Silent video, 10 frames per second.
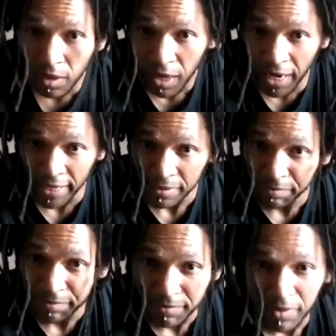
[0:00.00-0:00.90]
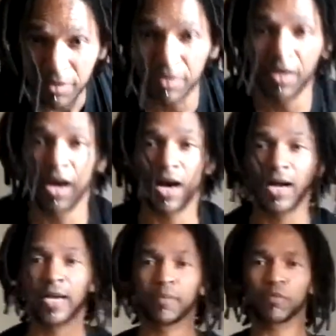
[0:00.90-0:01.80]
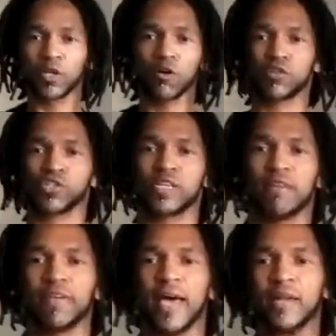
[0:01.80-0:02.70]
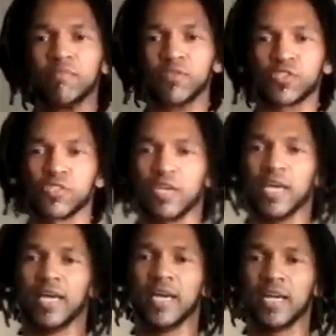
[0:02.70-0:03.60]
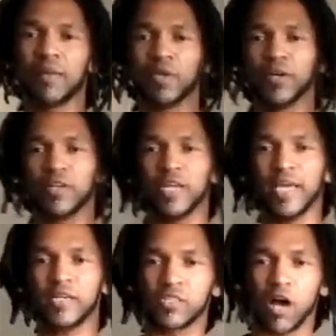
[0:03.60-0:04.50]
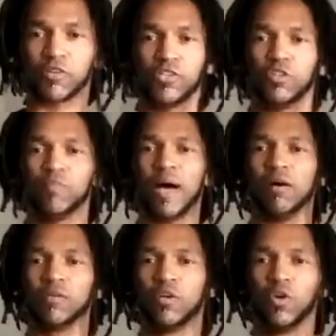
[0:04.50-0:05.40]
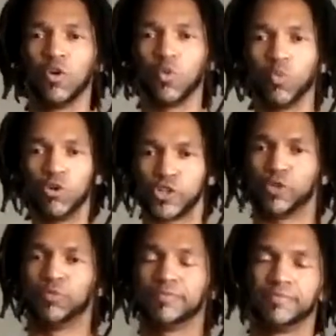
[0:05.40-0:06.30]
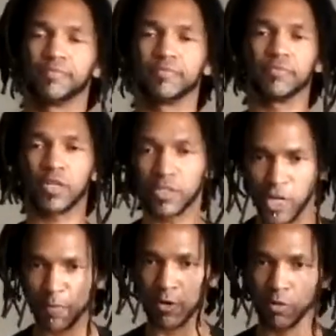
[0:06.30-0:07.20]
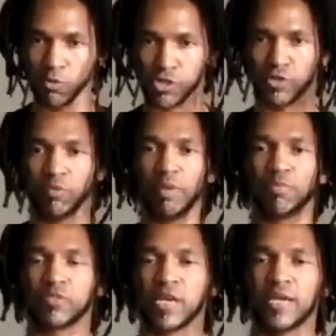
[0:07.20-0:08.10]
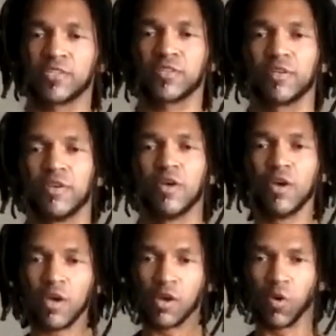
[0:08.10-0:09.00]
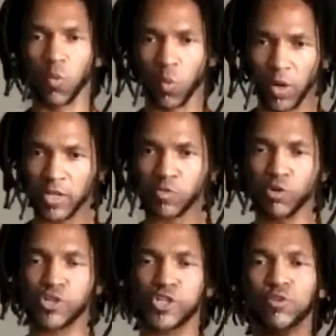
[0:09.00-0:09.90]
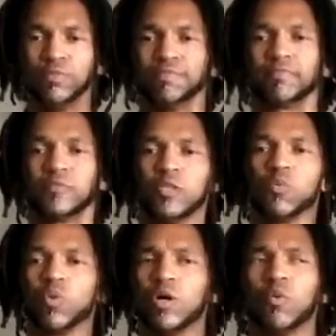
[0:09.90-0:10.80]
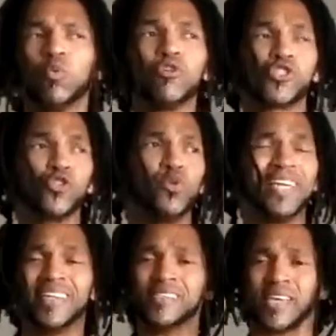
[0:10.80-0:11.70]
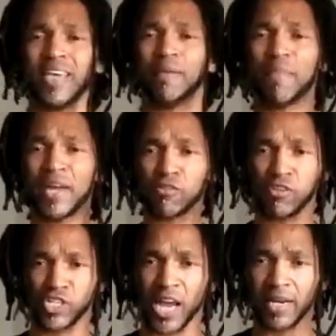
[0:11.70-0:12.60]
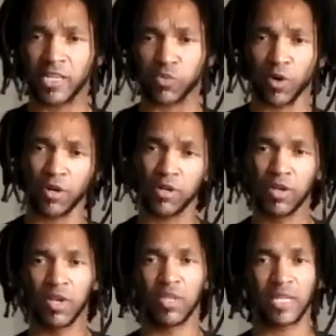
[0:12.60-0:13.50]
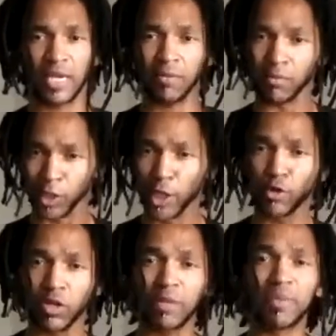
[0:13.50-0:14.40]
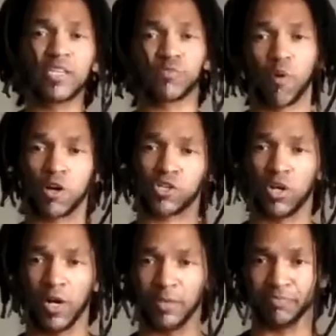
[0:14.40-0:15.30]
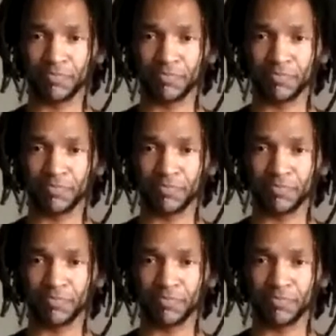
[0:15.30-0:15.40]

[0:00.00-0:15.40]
Hi, I'm Coach David Adams, and I'm here today to talk to you about Wushu, contemporary Wushu to be precise. What is Wushu? Well, Wushu is a Mandarin Chinese word that literally means martial art.